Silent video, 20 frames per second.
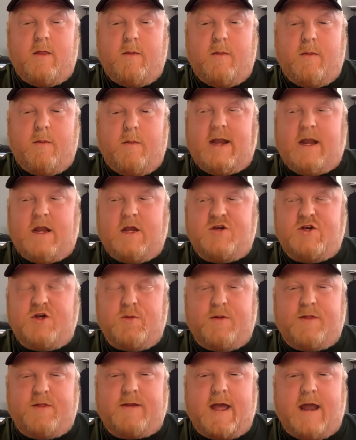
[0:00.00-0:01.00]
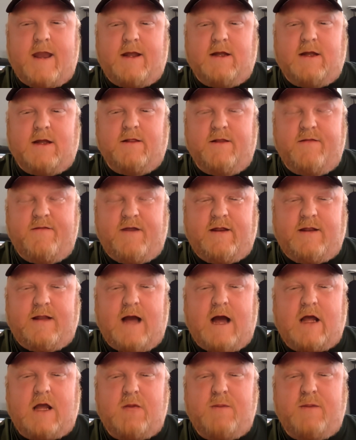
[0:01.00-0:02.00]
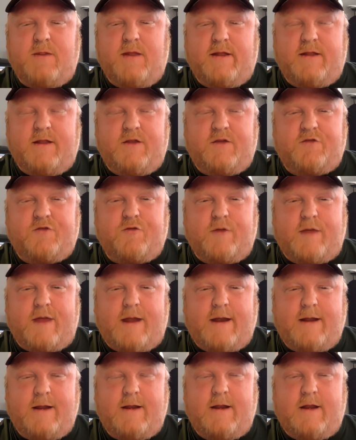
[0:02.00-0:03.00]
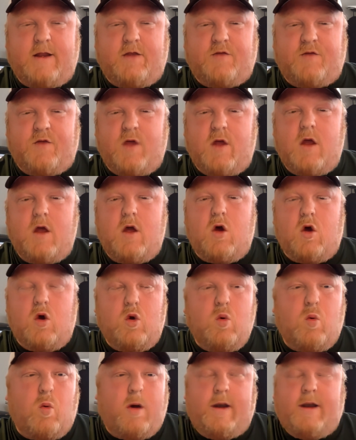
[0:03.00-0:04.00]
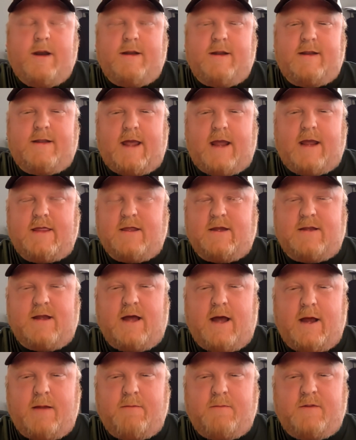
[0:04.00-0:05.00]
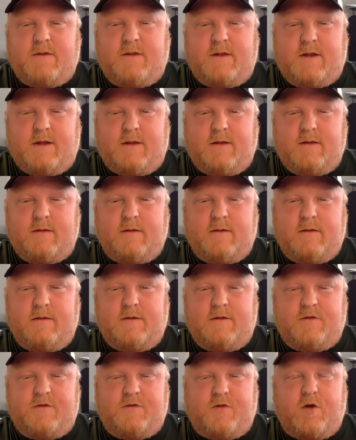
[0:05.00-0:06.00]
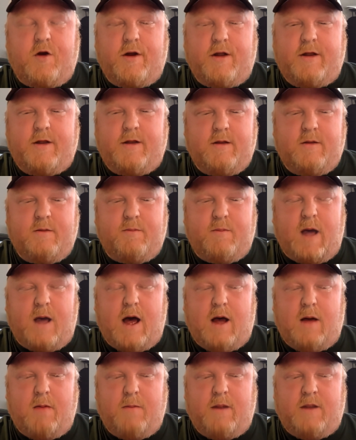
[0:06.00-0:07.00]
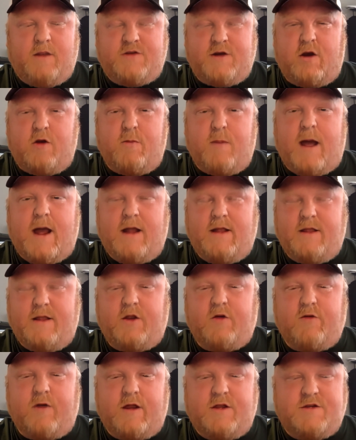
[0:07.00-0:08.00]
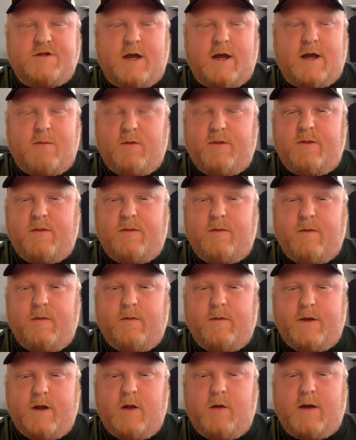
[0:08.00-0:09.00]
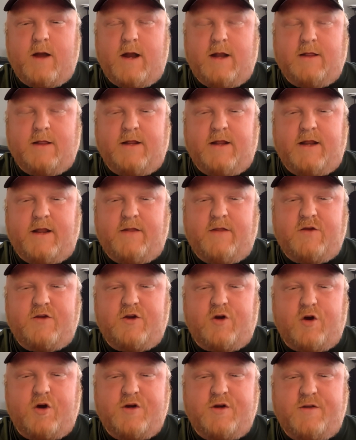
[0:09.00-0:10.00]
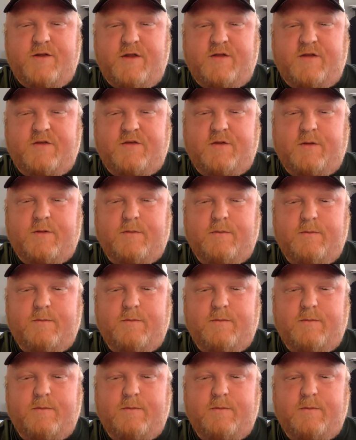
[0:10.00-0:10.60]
main issue with getting a living document like this created is who wanted to take the time to start it. And Jeremiah did a great job of, kind of leading the charge in this.